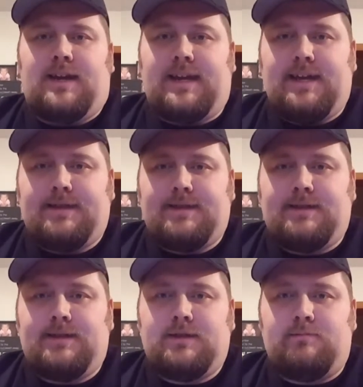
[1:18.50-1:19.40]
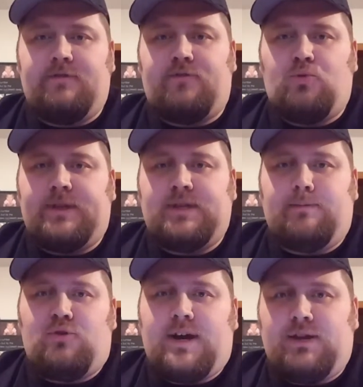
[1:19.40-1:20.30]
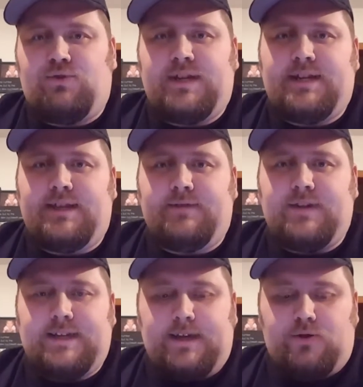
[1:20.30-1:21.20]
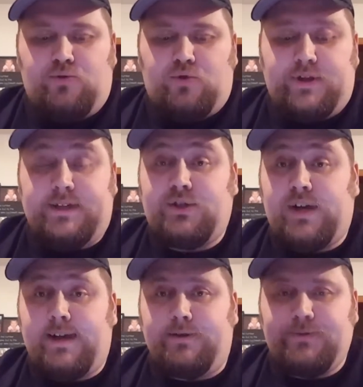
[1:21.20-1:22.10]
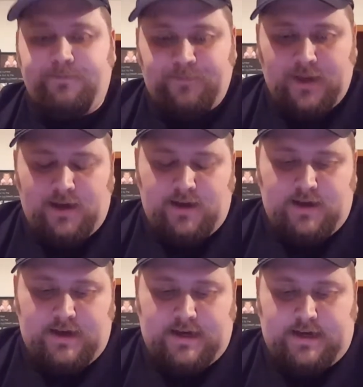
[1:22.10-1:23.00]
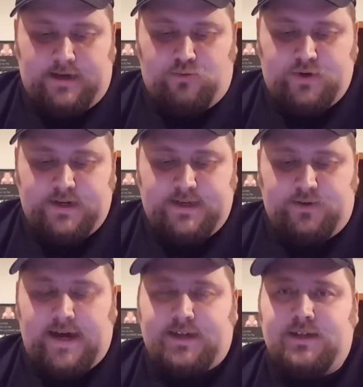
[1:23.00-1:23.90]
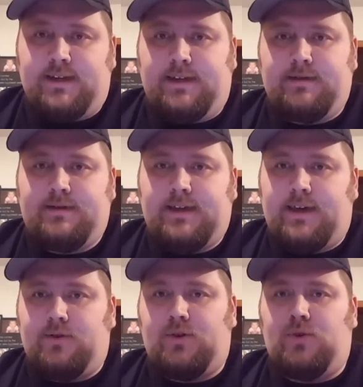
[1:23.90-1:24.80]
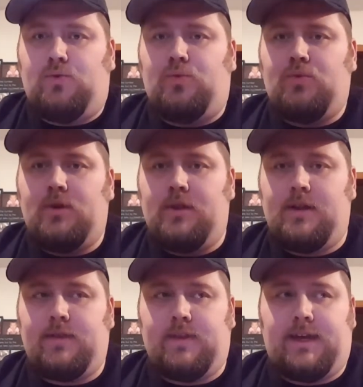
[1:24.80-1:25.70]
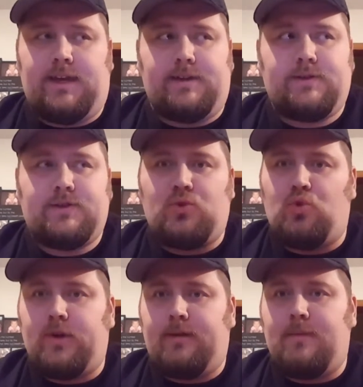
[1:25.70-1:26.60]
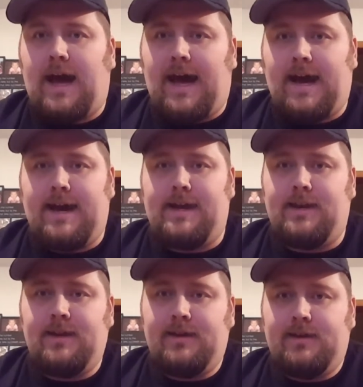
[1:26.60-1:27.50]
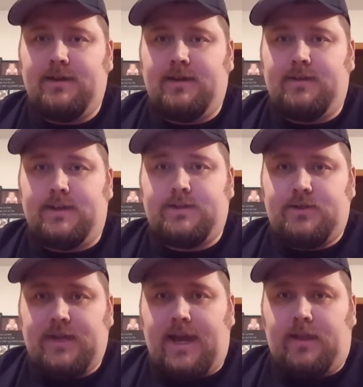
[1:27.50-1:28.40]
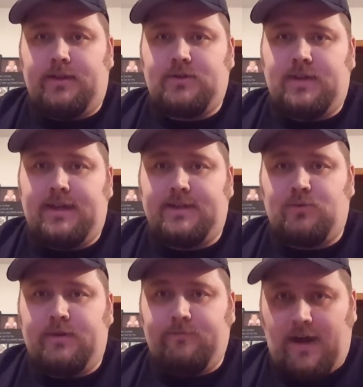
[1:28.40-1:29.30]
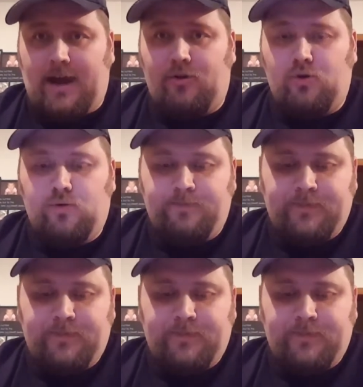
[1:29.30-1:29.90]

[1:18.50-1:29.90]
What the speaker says: All right, guys, before we jump right on into this video or this challenge, I wanted to actually tell you the story behind this challenge that has went viral.